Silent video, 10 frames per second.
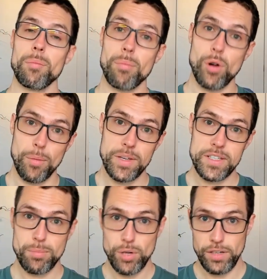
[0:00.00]

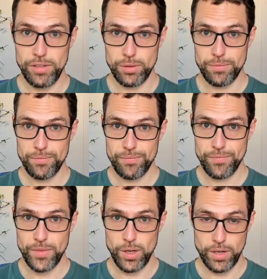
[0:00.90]
promise, preview.
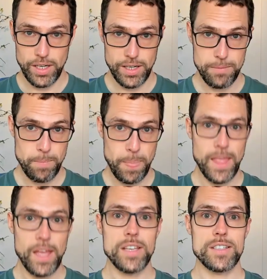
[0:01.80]
Okay,
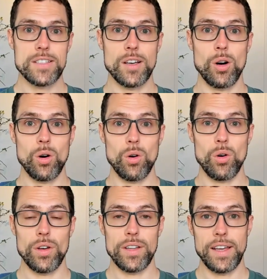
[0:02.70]

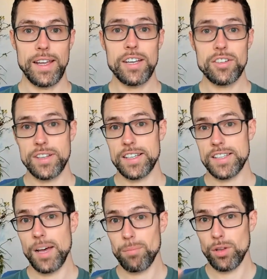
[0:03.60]
so here's an
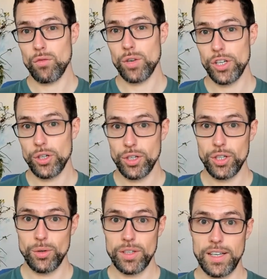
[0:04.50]
example of what you could do is,